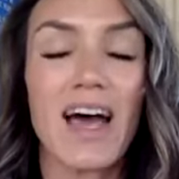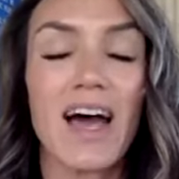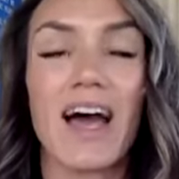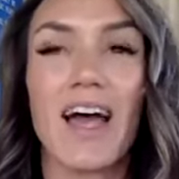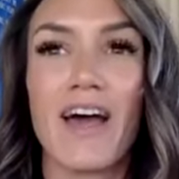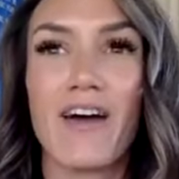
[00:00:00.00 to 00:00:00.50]

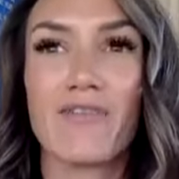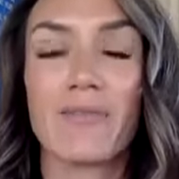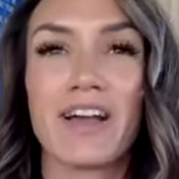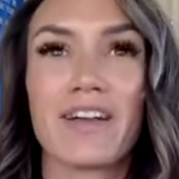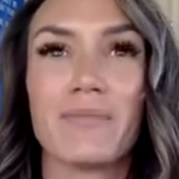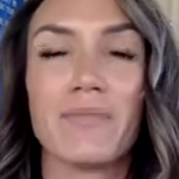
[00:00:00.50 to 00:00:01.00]
I have
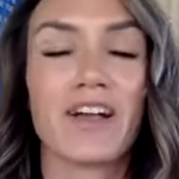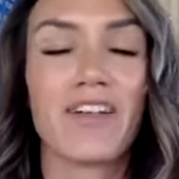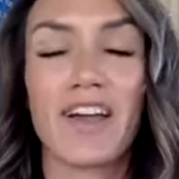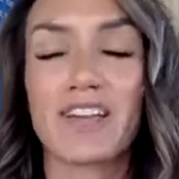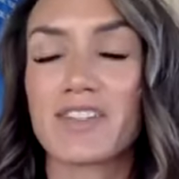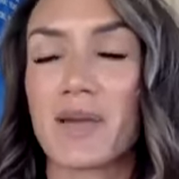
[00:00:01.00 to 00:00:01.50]
my
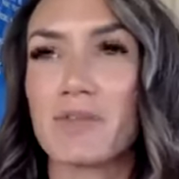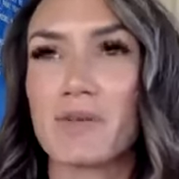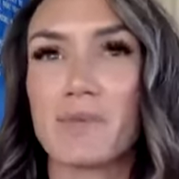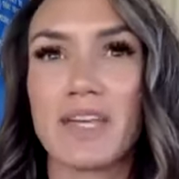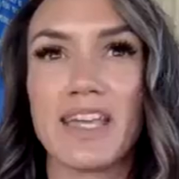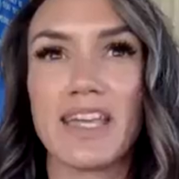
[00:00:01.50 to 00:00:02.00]
clients come to
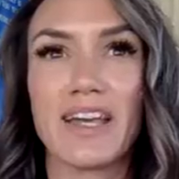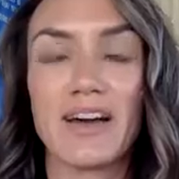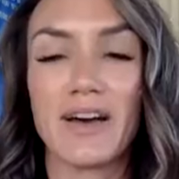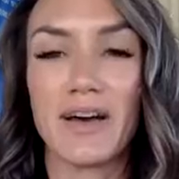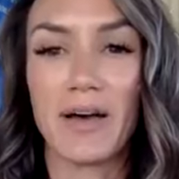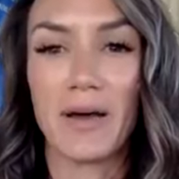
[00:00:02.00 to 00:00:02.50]
me
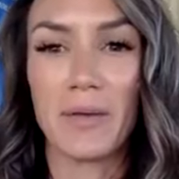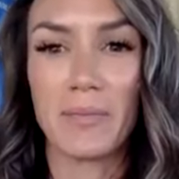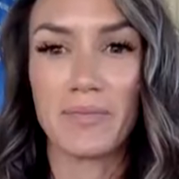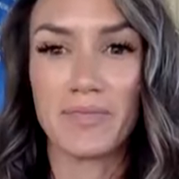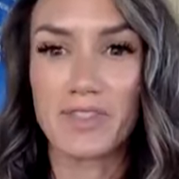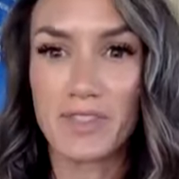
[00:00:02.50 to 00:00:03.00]

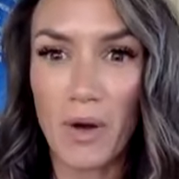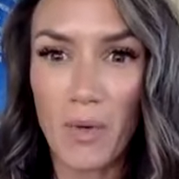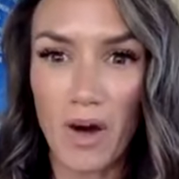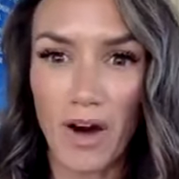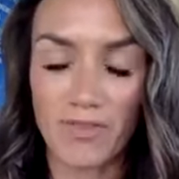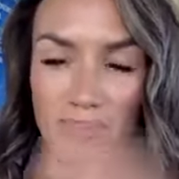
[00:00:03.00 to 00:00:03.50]
so
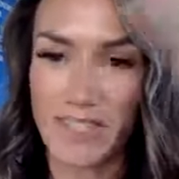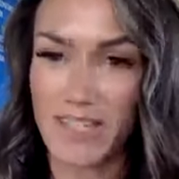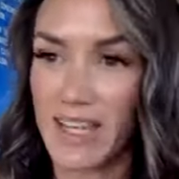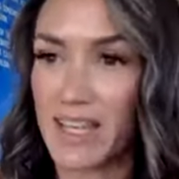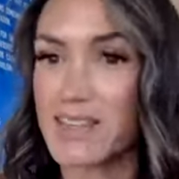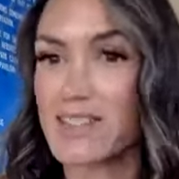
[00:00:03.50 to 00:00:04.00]
often
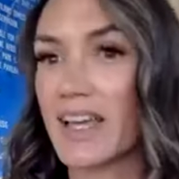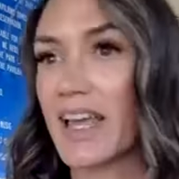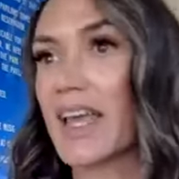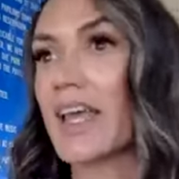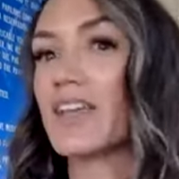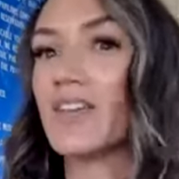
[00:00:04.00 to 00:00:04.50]
and
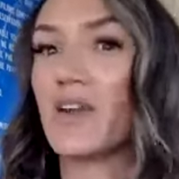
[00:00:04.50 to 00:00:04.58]
say,